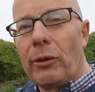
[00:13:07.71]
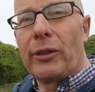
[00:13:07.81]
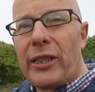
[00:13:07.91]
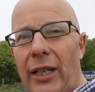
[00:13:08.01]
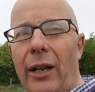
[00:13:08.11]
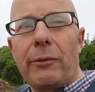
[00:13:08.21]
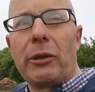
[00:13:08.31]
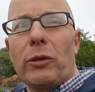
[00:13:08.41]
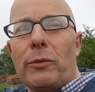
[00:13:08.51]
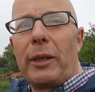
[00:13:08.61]
said I
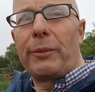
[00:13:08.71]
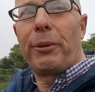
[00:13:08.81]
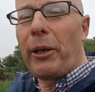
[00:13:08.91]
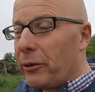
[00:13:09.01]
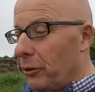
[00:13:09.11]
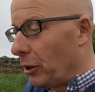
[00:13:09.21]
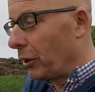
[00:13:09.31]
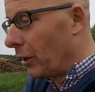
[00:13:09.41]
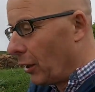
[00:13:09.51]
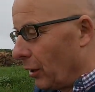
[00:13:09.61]
would normally approach
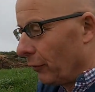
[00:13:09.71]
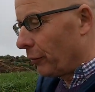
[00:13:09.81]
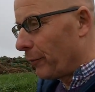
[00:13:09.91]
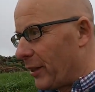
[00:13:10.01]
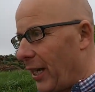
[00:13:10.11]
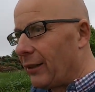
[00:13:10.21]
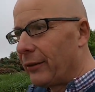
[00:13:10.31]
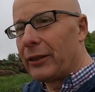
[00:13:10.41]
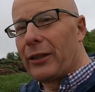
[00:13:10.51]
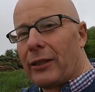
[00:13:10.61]
from
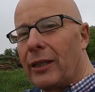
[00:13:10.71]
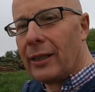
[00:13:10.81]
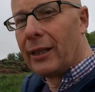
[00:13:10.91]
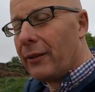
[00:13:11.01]
Salvington,